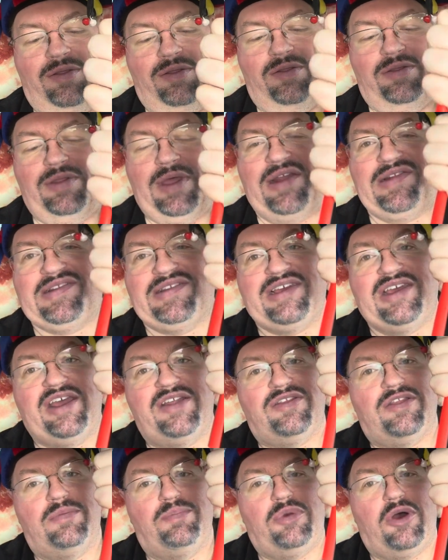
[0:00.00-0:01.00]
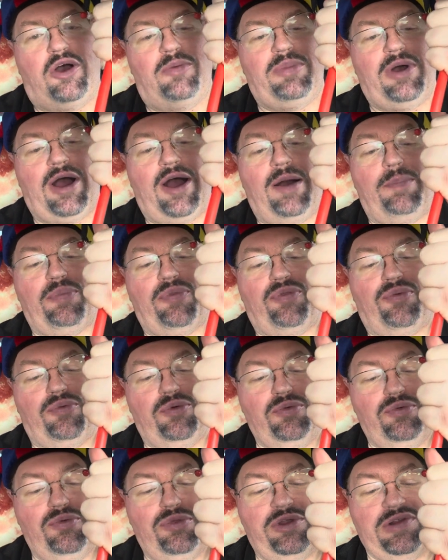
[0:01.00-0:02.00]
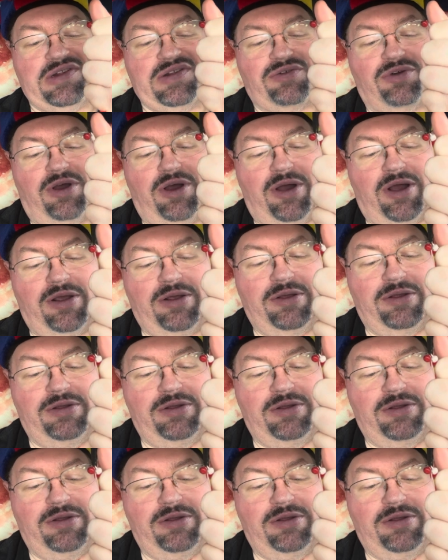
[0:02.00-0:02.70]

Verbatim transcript: That's to get the boba up through the straw.